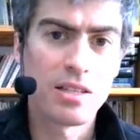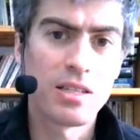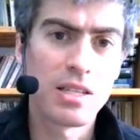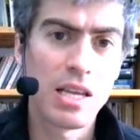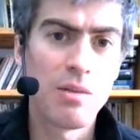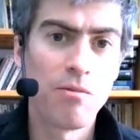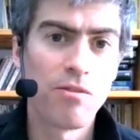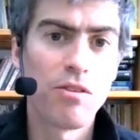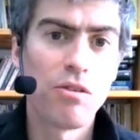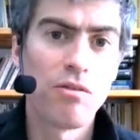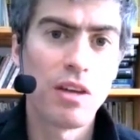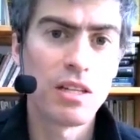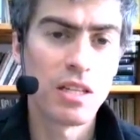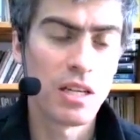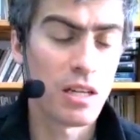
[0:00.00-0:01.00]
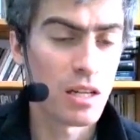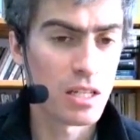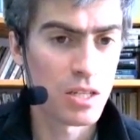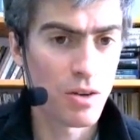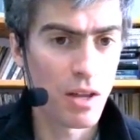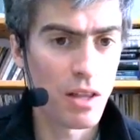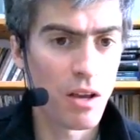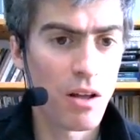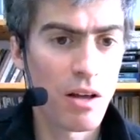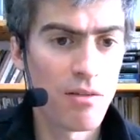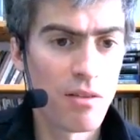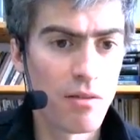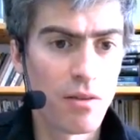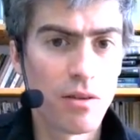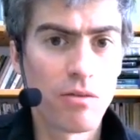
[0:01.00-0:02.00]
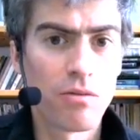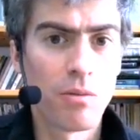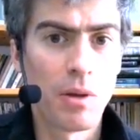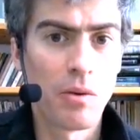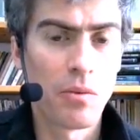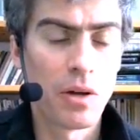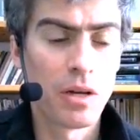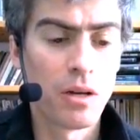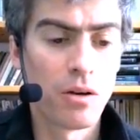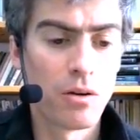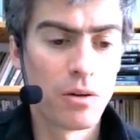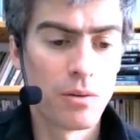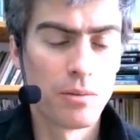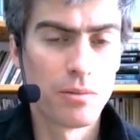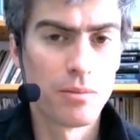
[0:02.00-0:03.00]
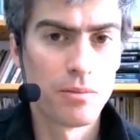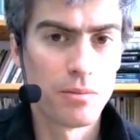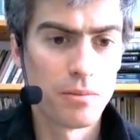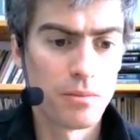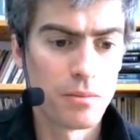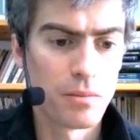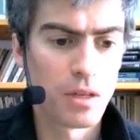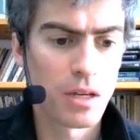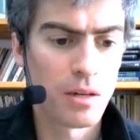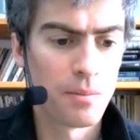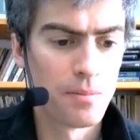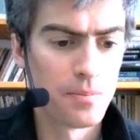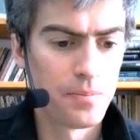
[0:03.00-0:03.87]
the same view of that data, because they all have the view from that one node. Okay.